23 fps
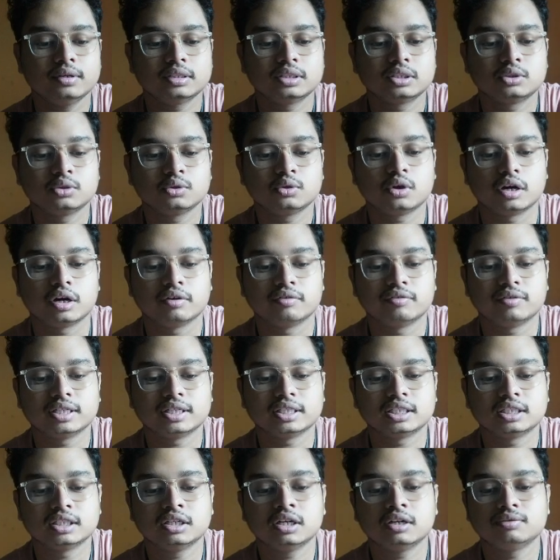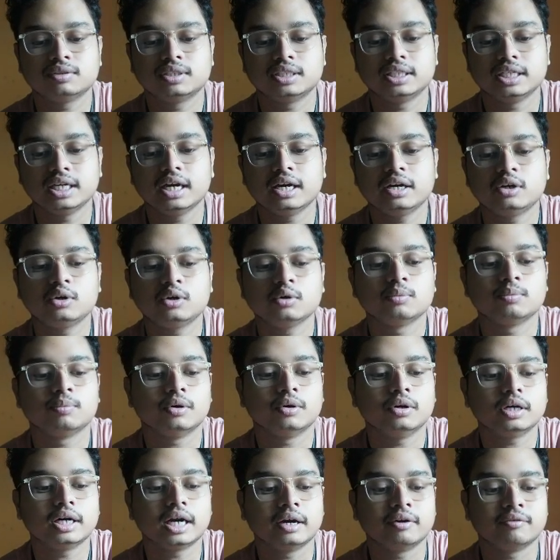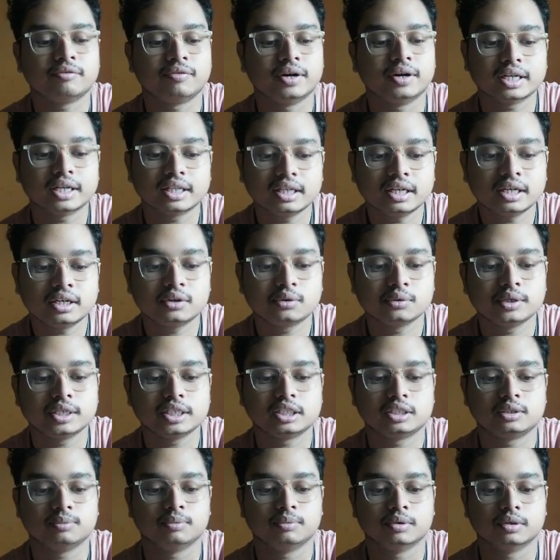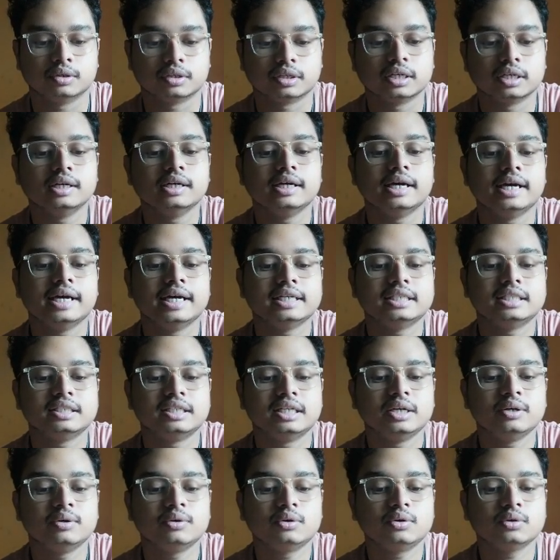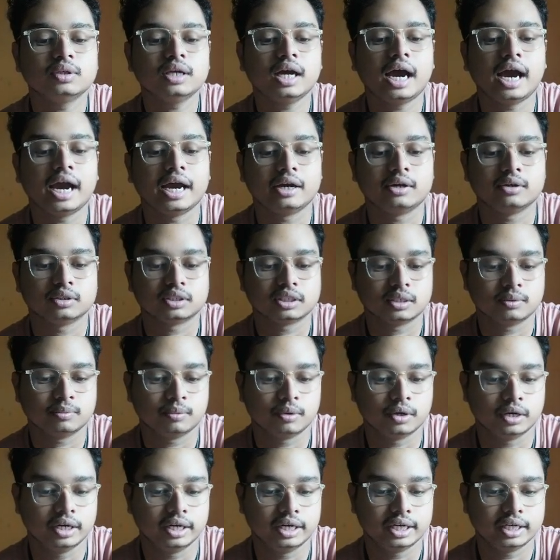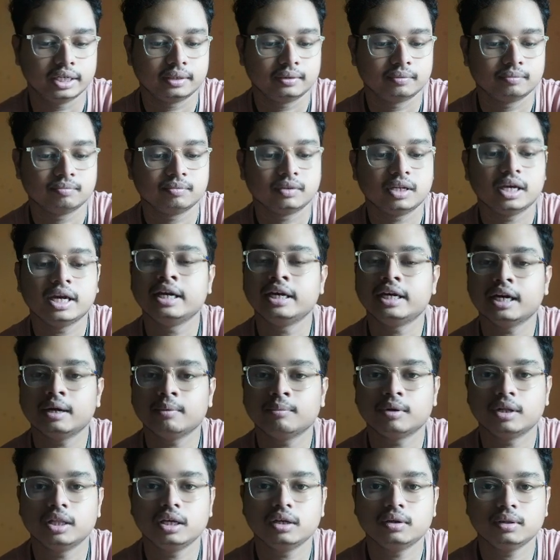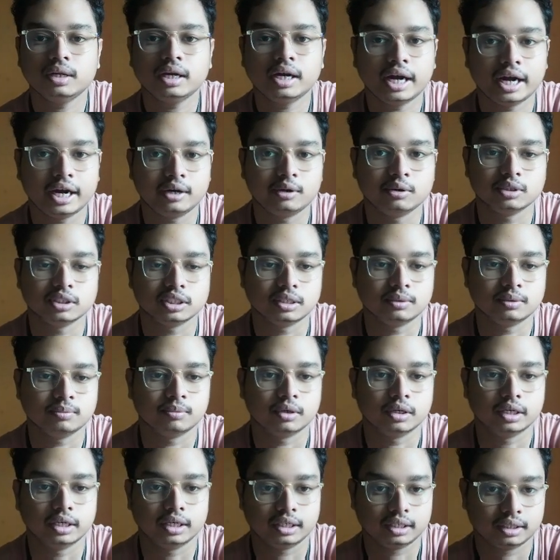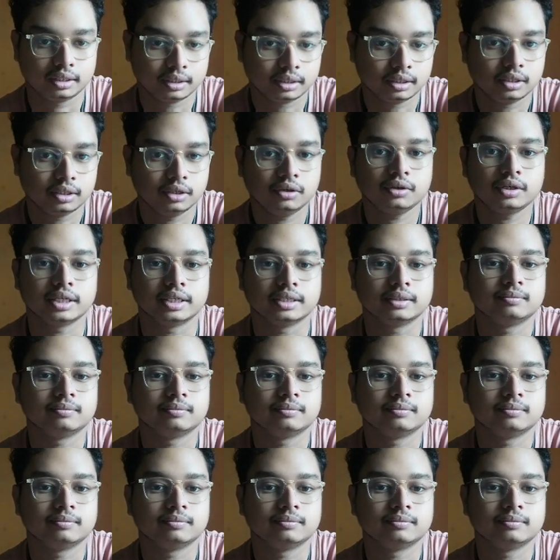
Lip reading: to conversion of chair to boat and further twist boat is due to the hydrogen bonding, intermolecular hydrogen bonding. Okay.